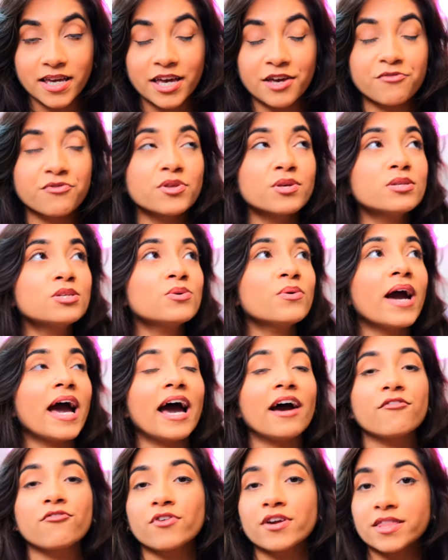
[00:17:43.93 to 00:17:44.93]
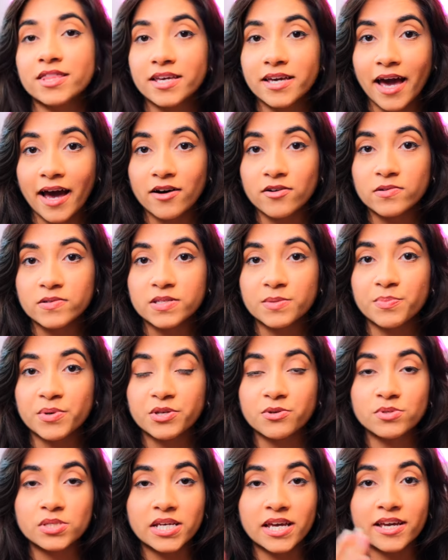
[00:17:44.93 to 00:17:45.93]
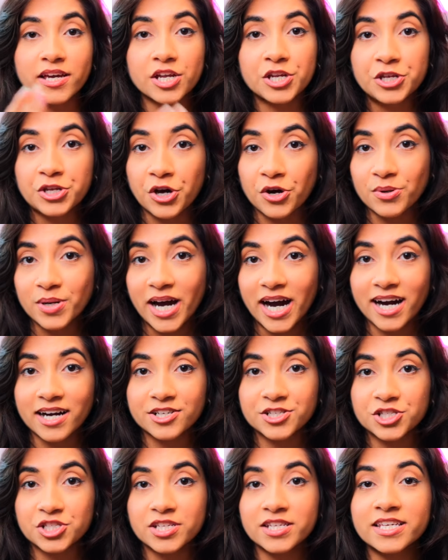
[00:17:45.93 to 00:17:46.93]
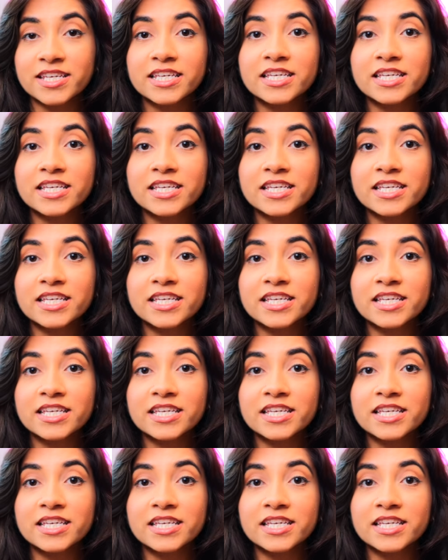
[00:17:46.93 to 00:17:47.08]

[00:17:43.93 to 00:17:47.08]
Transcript: If you do everything else, but you take no action,